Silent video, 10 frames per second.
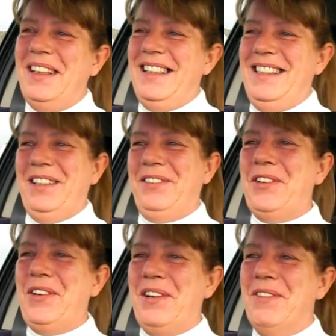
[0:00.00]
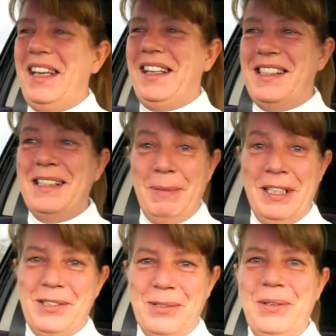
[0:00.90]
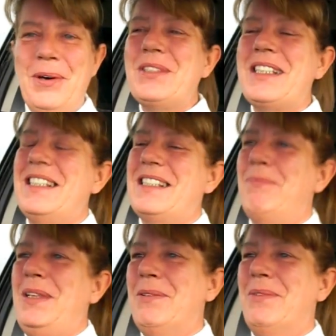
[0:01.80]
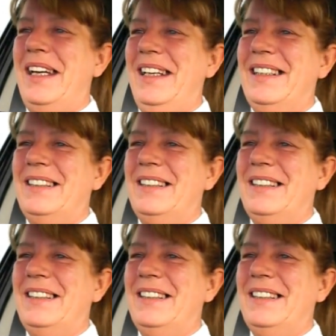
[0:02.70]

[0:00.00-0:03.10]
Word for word: the idea of going away because it's been so long since I've been away